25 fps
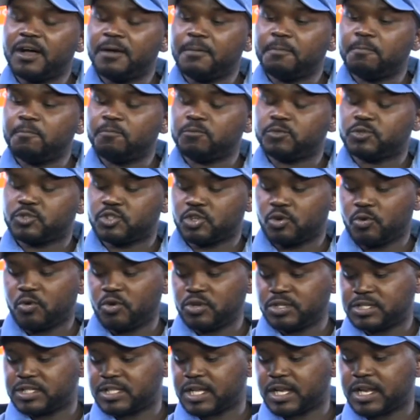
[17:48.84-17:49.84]
So on
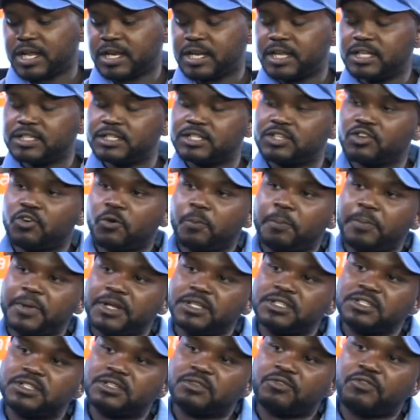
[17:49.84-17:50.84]
Saturdays it opens
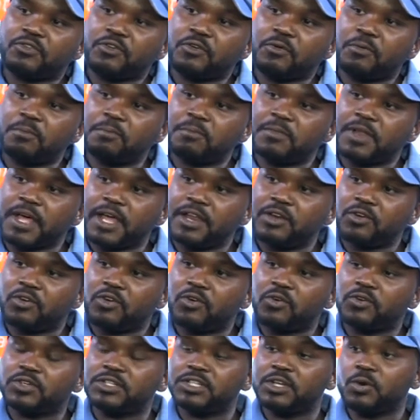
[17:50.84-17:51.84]
from 9 o'clock
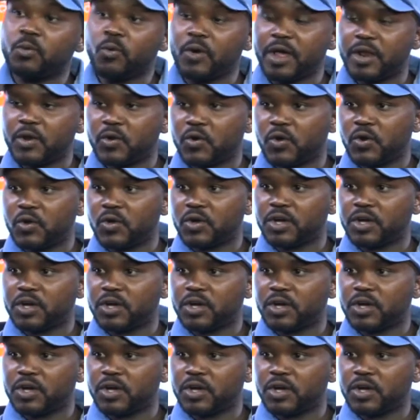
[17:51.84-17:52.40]
till 1 o'clock.